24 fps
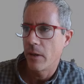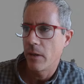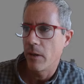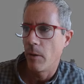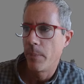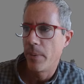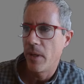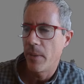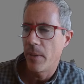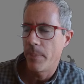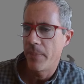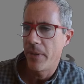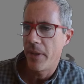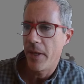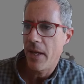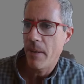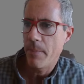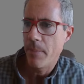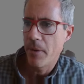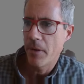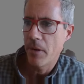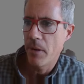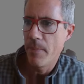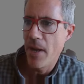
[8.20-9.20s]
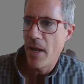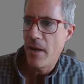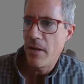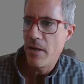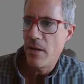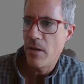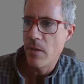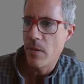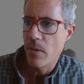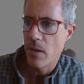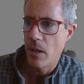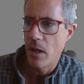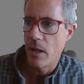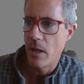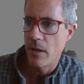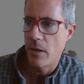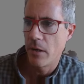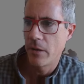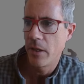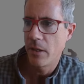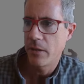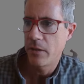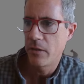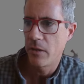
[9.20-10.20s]
open up the hamburger menu. Under
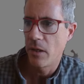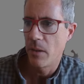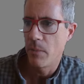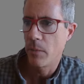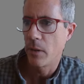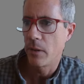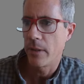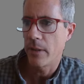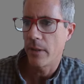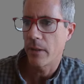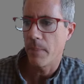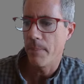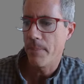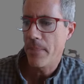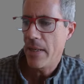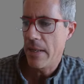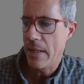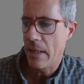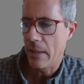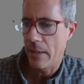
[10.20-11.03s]
System, click Media